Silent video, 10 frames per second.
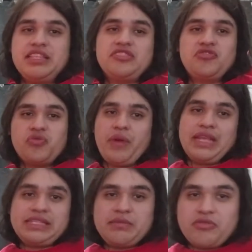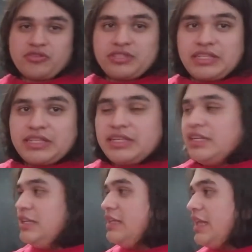this crazy person.
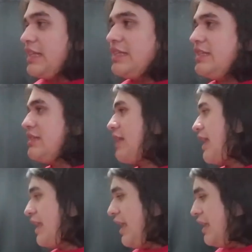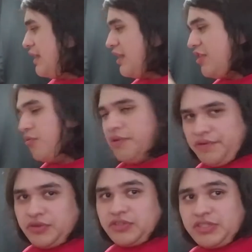Like, this is, like, in the
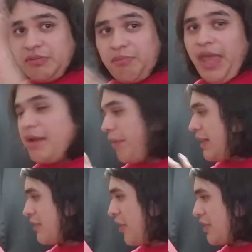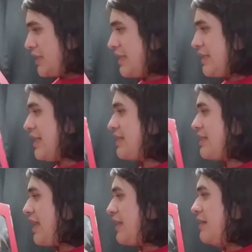universe made by the Nazis, and
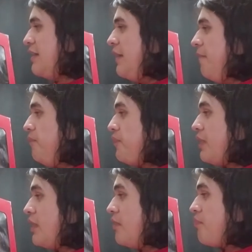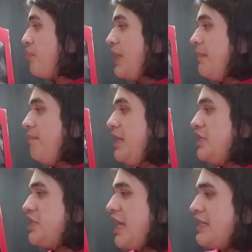it's like, bring
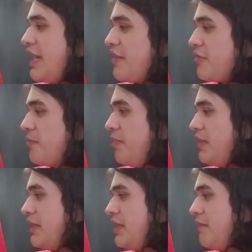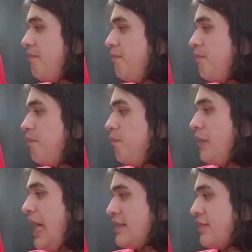B J Blazkowicz
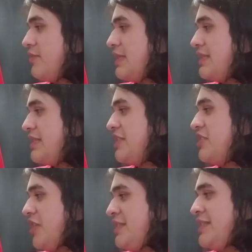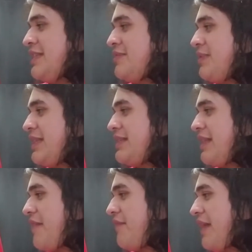Blazkowicz to justice with this
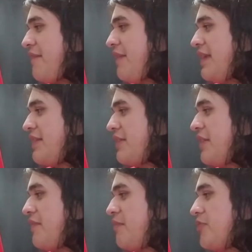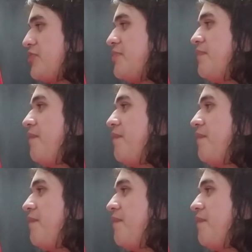lifelike figure of the most